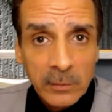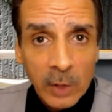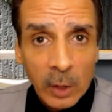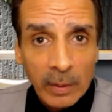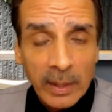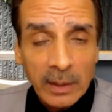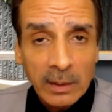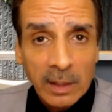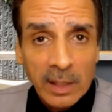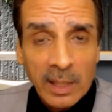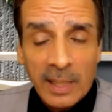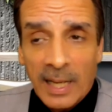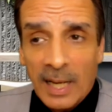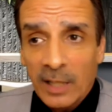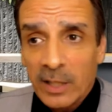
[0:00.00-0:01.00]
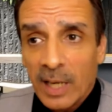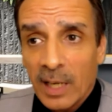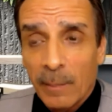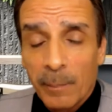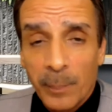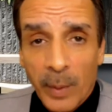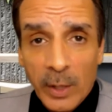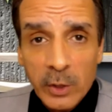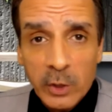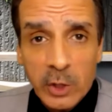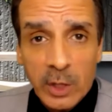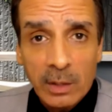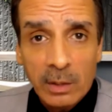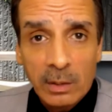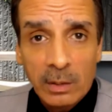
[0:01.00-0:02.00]
All right. And now you got a
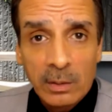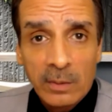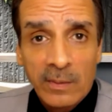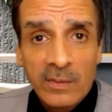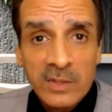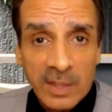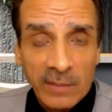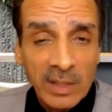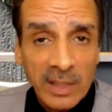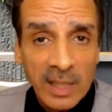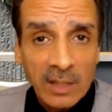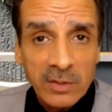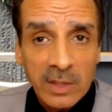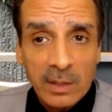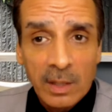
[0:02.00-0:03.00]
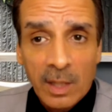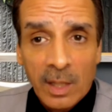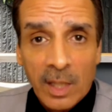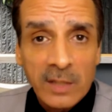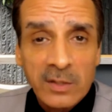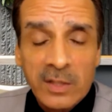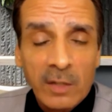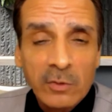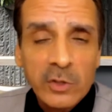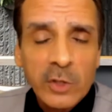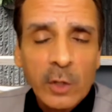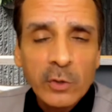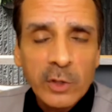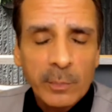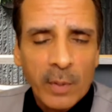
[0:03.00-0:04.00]
budget 70,000. There's
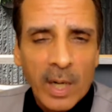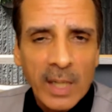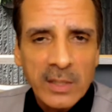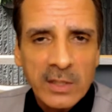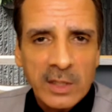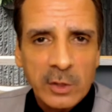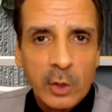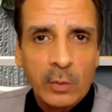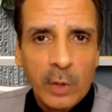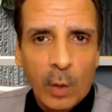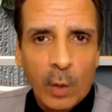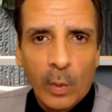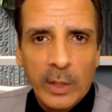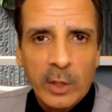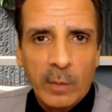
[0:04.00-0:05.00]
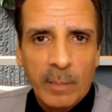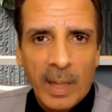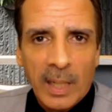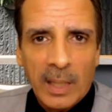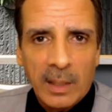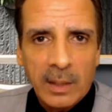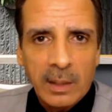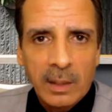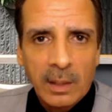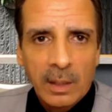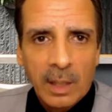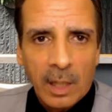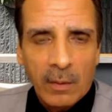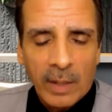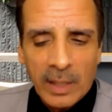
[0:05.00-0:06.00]
no surprises. You know what you make.
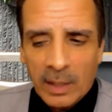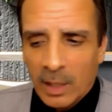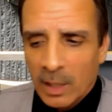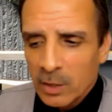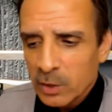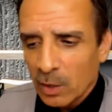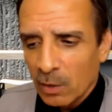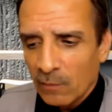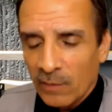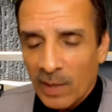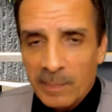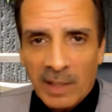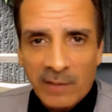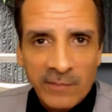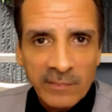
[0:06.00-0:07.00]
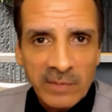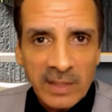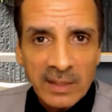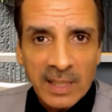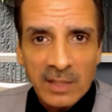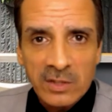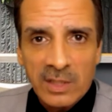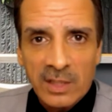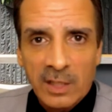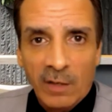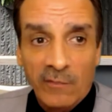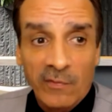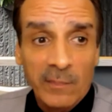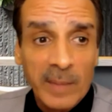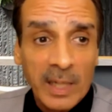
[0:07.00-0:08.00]
All right. So if I make 50,000 a year,
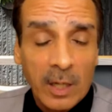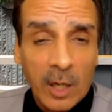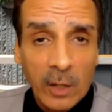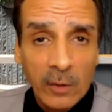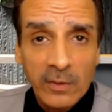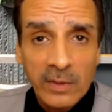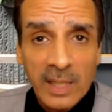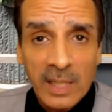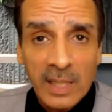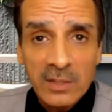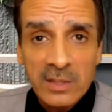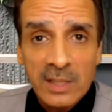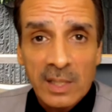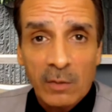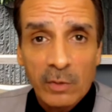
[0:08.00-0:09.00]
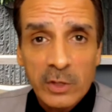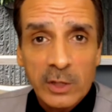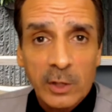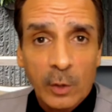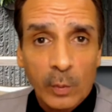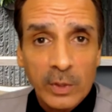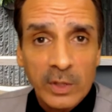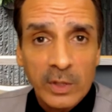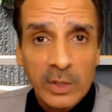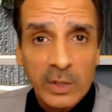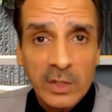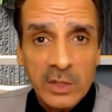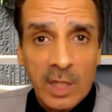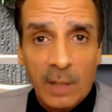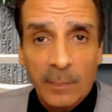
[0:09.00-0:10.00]
if I make $100,000 a year with a
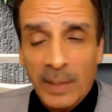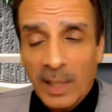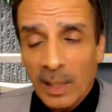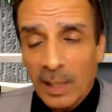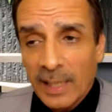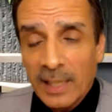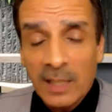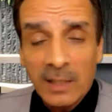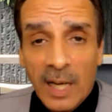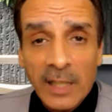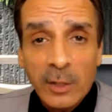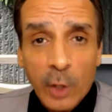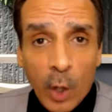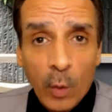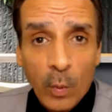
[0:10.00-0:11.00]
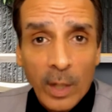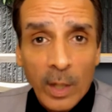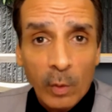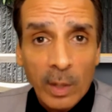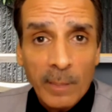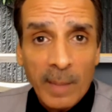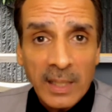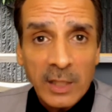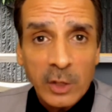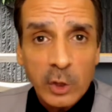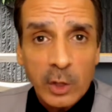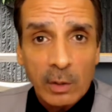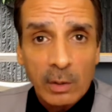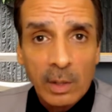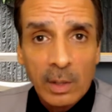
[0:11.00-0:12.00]
company I like it, I know what I'm going to make each
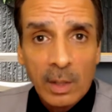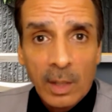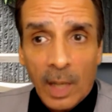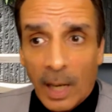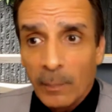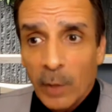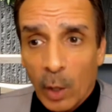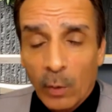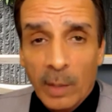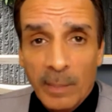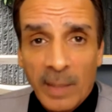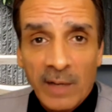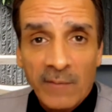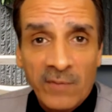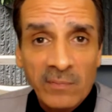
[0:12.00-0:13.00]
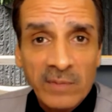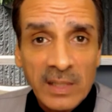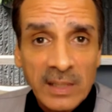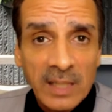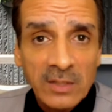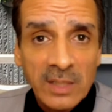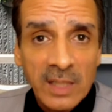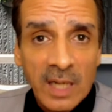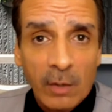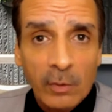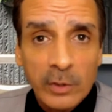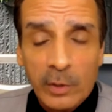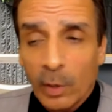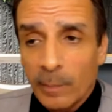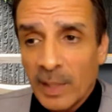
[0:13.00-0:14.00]
year. I'm going to make $50,000.
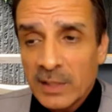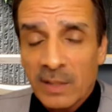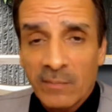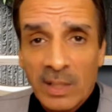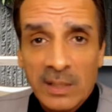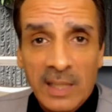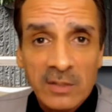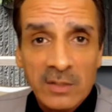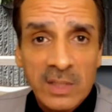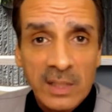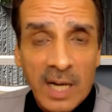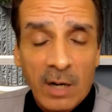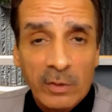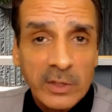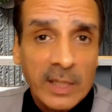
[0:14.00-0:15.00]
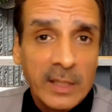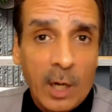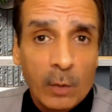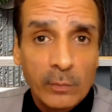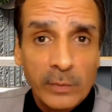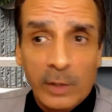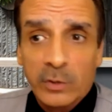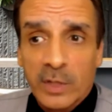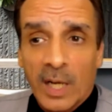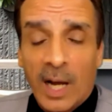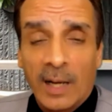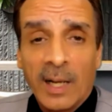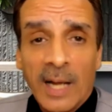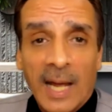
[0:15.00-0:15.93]
I'm going to make $70,000. I know there's not.